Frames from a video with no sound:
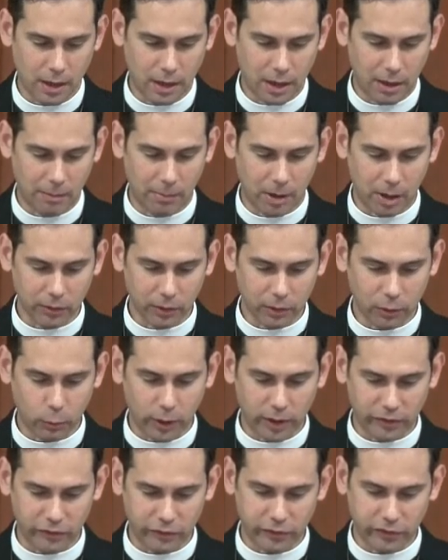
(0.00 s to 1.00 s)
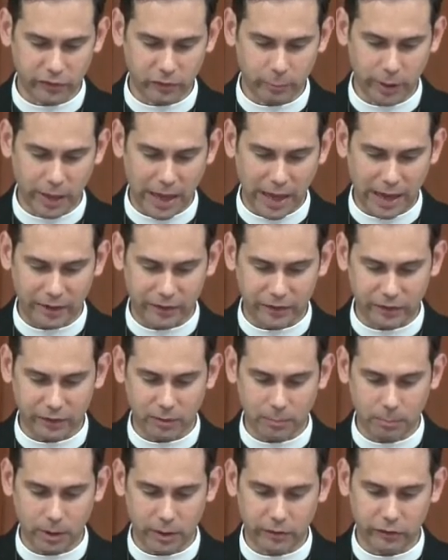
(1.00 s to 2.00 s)
Among the questions to be asked, the
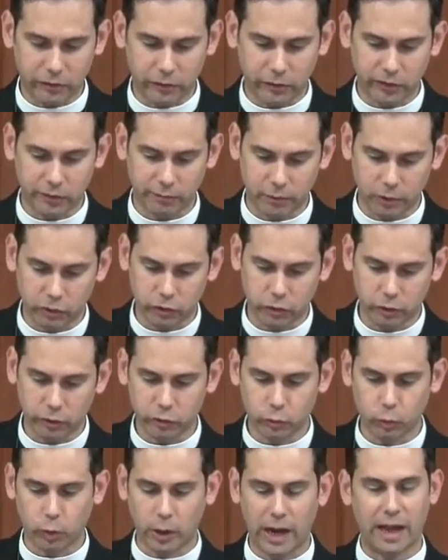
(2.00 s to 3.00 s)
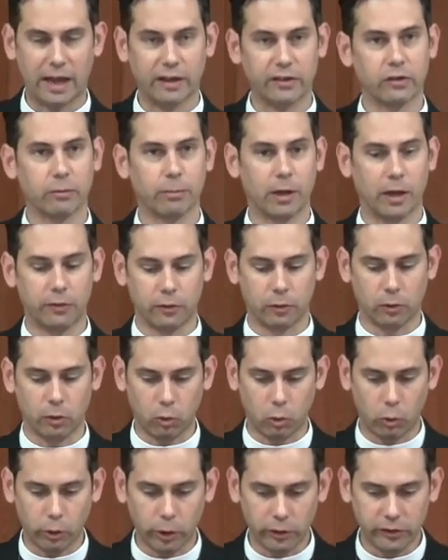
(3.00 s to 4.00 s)
ministers of the church were asked about their
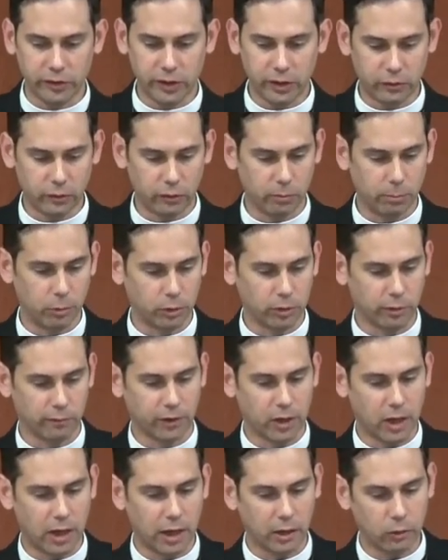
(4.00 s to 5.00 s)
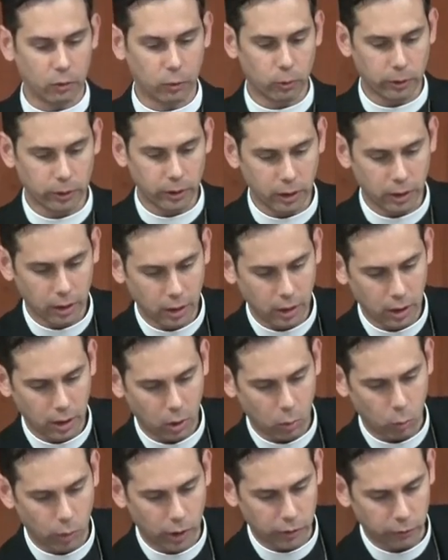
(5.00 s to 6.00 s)
loyalty to the Book of Concord,
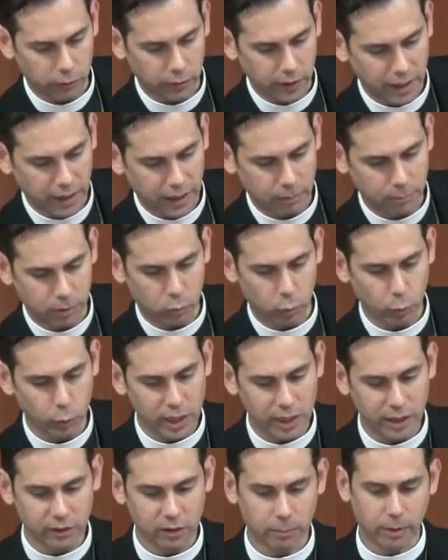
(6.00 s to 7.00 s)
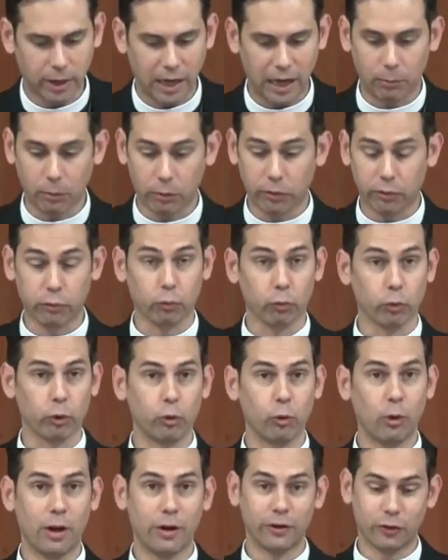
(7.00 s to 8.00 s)
whether they had been reading the Bible
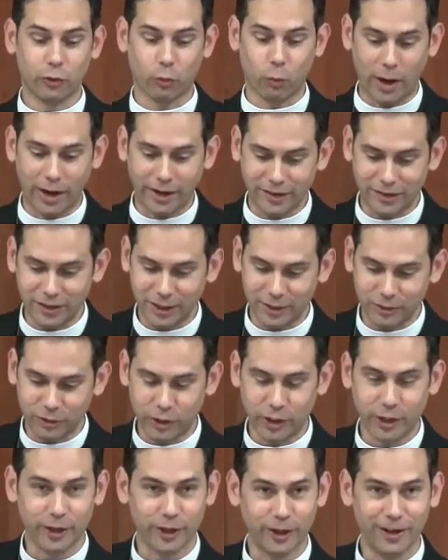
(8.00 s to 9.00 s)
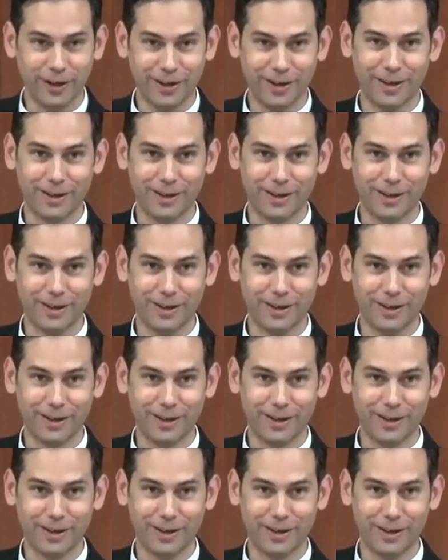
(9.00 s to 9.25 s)
through twice each year.